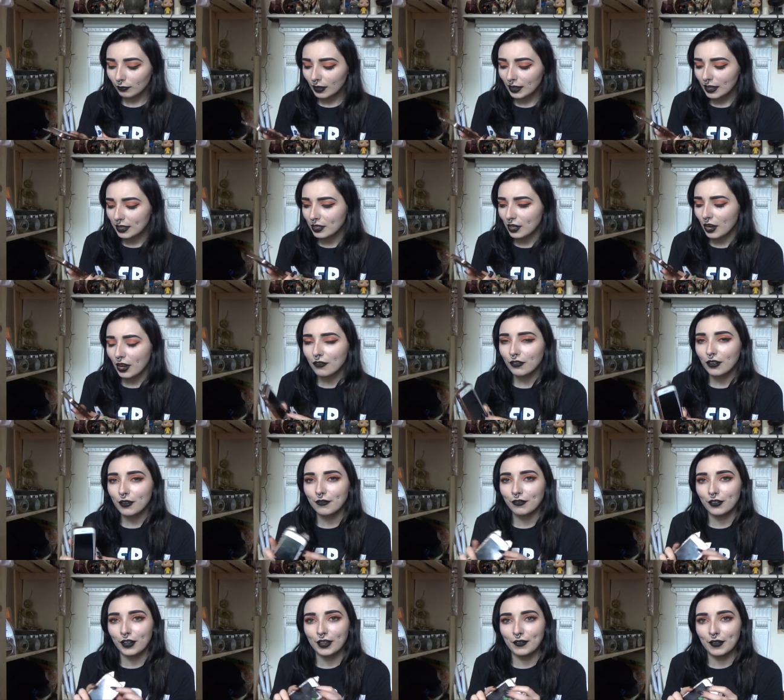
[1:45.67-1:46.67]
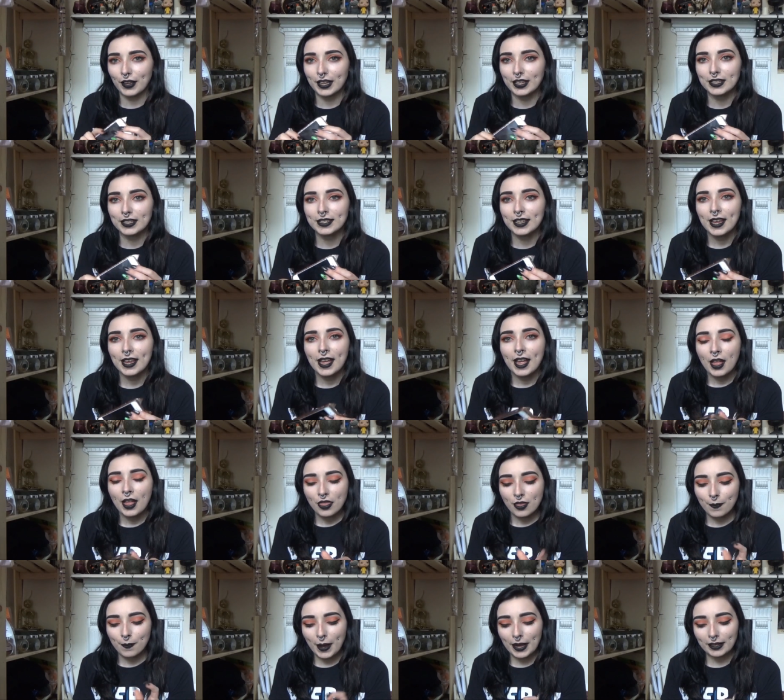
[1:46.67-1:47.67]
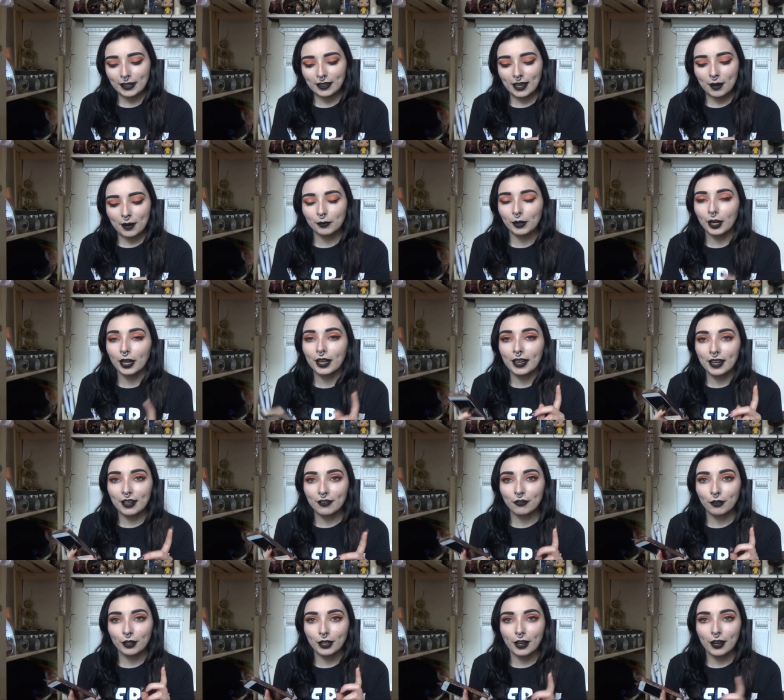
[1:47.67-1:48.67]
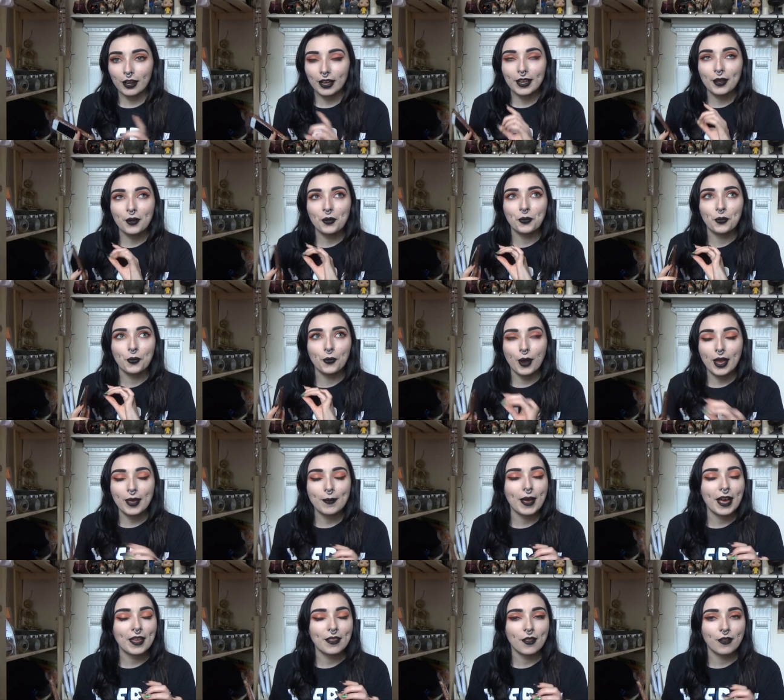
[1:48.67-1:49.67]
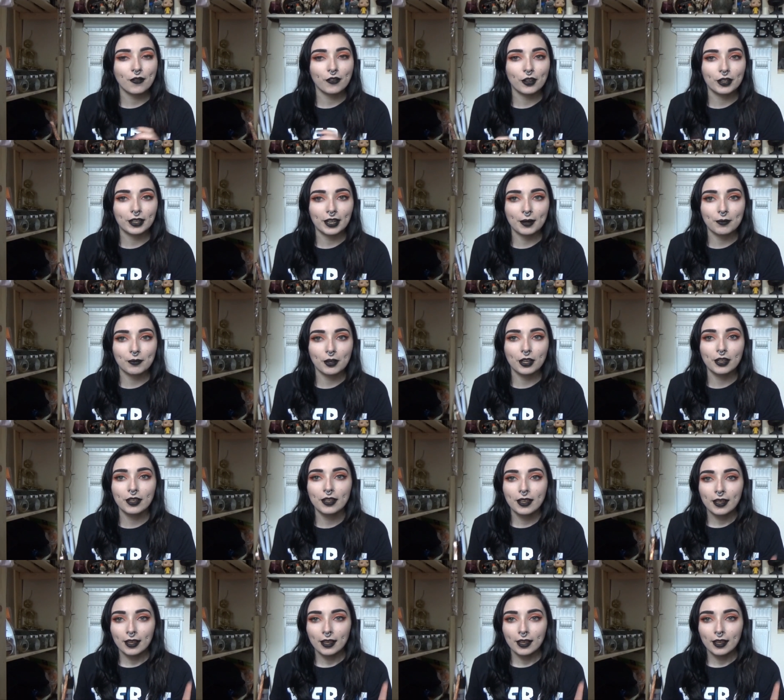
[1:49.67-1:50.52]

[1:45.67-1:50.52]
It's an iPhone five S. The back camera, F Y I, way better than the front camera,